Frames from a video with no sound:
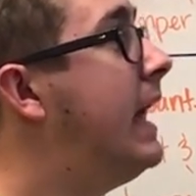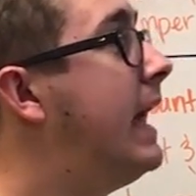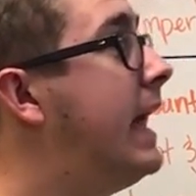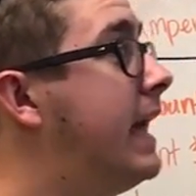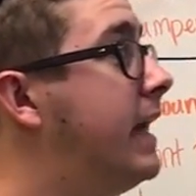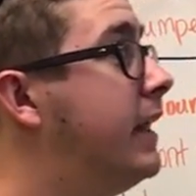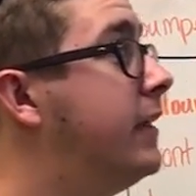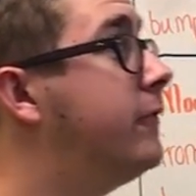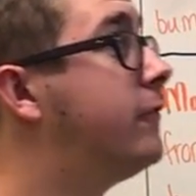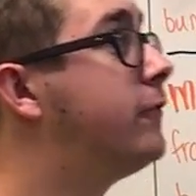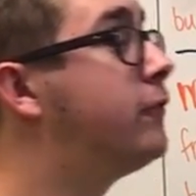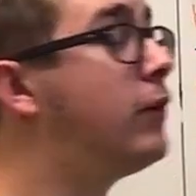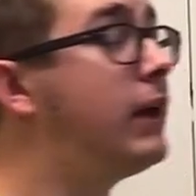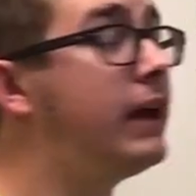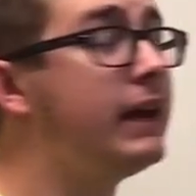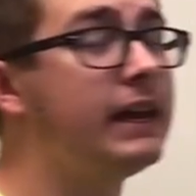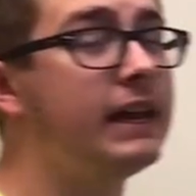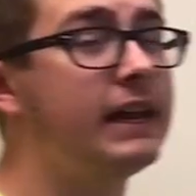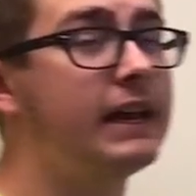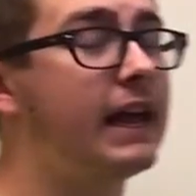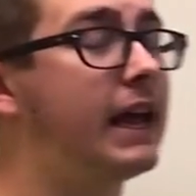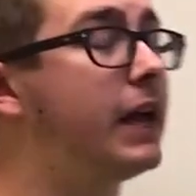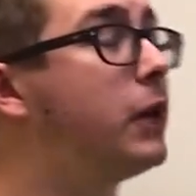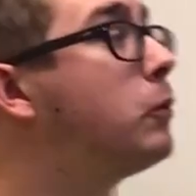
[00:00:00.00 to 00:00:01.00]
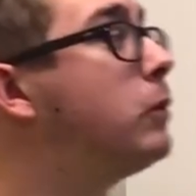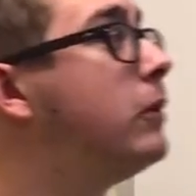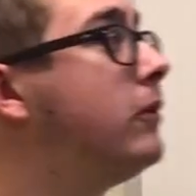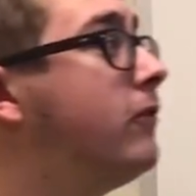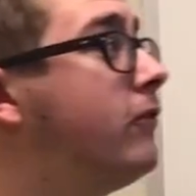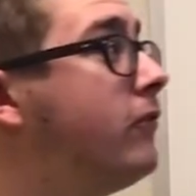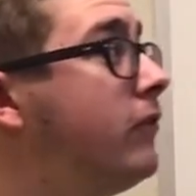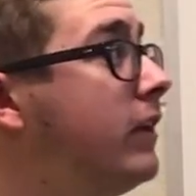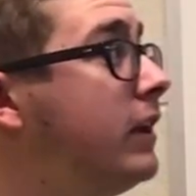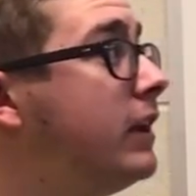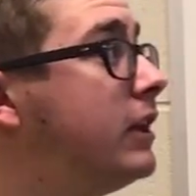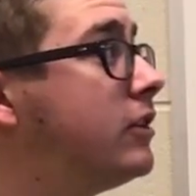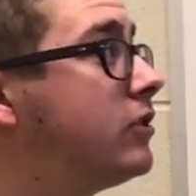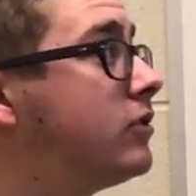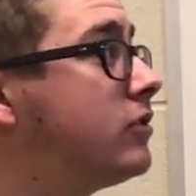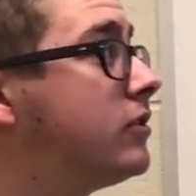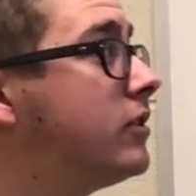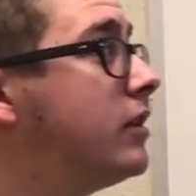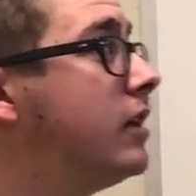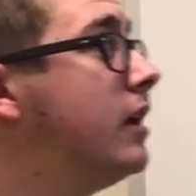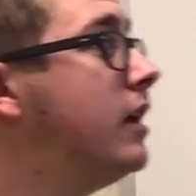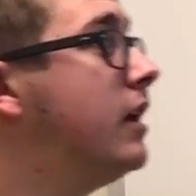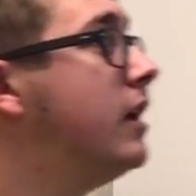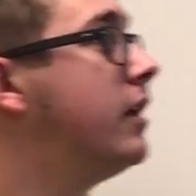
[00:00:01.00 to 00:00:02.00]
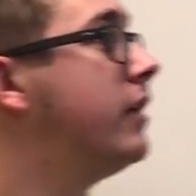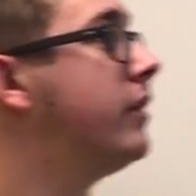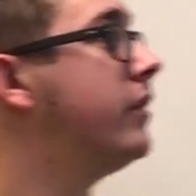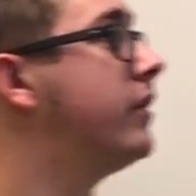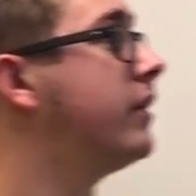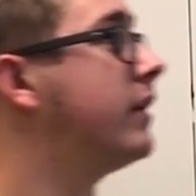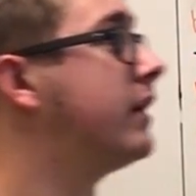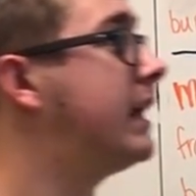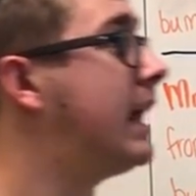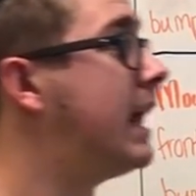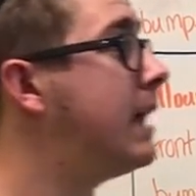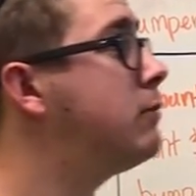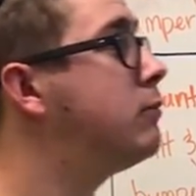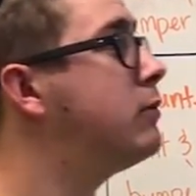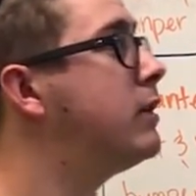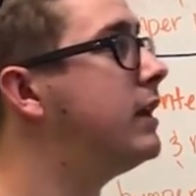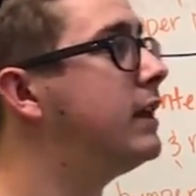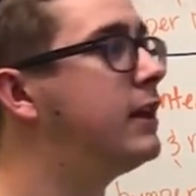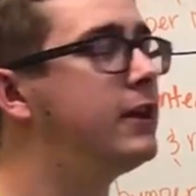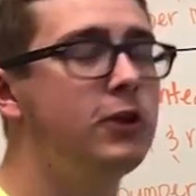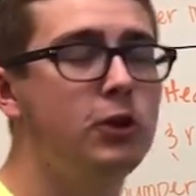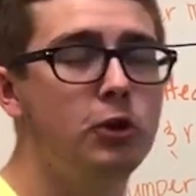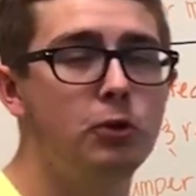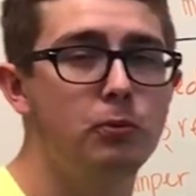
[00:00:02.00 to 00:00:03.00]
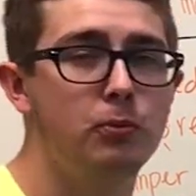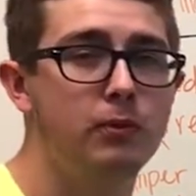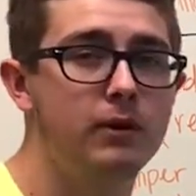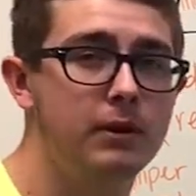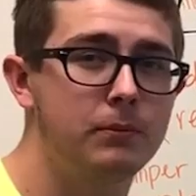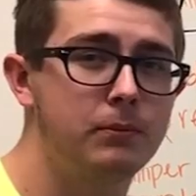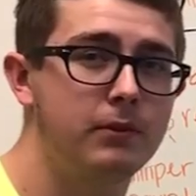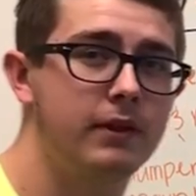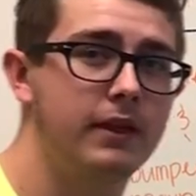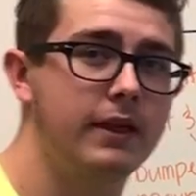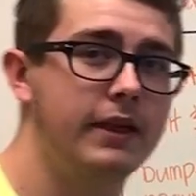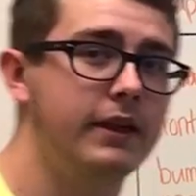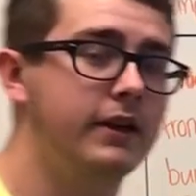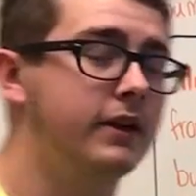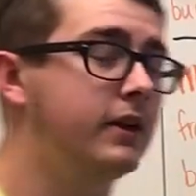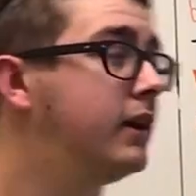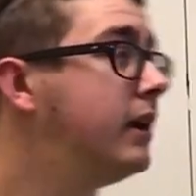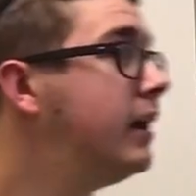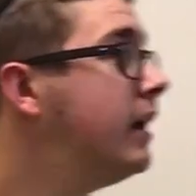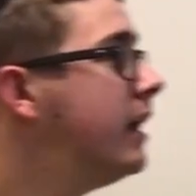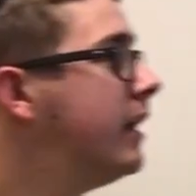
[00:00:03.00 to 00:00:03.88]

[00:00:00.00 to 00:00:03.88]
and Friday night we finished the Game Ready cube manipulator.